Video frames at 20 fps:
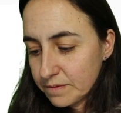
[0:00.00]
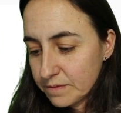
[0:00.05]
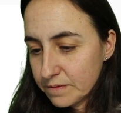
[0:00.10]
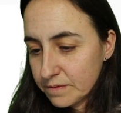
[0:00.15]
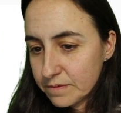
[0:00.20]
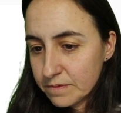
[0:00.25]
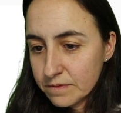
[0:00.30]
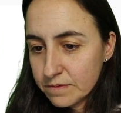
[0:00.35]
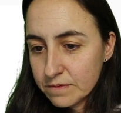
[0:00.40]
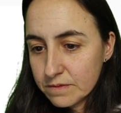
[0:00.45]

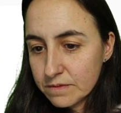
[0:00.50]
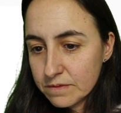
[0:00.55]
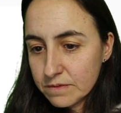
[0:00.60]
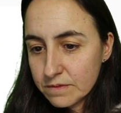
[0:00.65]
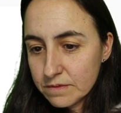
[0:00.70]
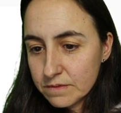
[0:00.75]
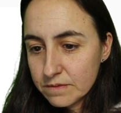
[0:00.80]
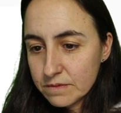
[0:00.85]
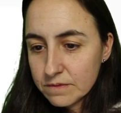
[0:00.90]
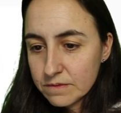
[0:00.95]

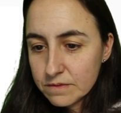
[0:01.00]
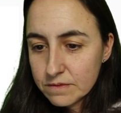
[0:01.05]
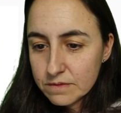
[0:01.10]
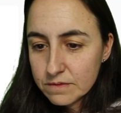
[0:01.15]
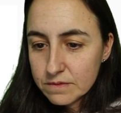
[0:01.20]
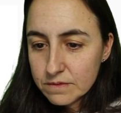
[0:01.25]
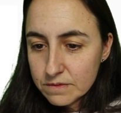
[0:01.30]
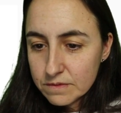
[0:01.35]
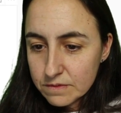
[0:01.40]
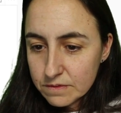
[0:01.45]

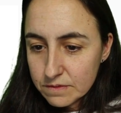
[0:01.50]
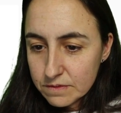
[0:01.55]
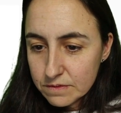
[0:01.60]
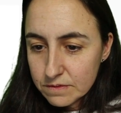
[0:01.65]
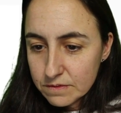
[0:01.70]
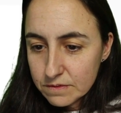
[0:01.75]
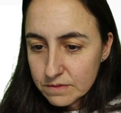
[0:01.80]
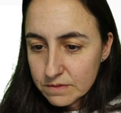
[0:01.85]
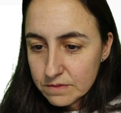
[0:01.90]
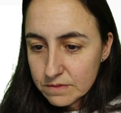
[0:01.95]

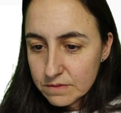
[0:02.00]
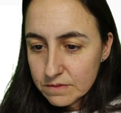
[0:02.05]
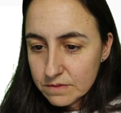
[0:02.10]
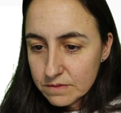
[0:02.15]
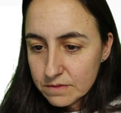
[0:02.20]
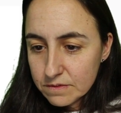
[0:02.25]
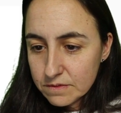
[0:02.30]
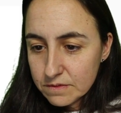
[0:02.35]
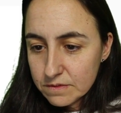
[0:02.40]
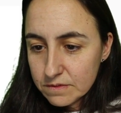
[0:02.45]

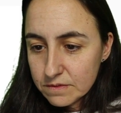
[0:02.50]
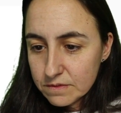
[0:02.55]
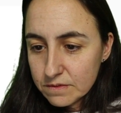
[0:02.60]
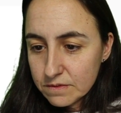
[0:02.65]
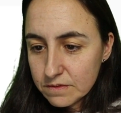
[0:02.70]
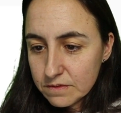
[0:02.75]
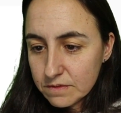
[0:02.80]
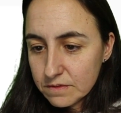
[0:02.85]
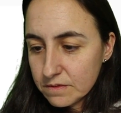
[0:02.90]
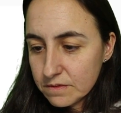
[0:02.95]

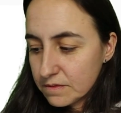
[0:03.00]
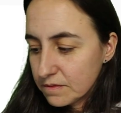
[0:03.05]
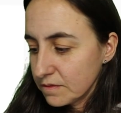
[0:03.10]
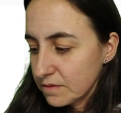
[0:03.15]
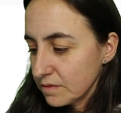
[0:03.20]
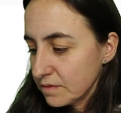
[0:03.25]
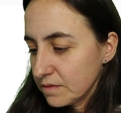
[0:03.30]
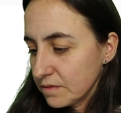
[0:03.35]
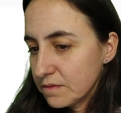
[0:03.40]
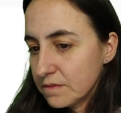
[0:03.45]

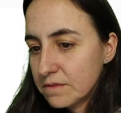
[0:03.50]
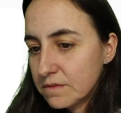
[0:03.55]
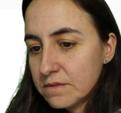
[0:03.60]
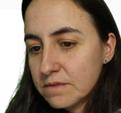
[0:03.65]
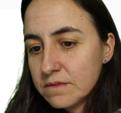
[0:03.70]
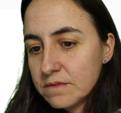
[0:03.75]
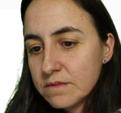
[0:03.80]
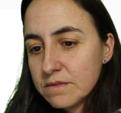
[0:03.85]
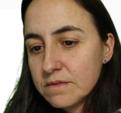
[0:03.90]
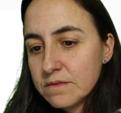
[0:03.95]

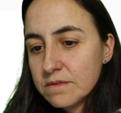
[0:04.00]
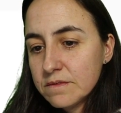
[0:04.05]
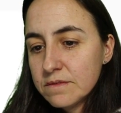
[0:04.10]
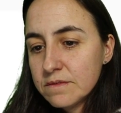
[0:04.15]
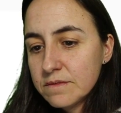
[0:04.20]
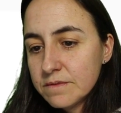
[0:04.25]
[no speech]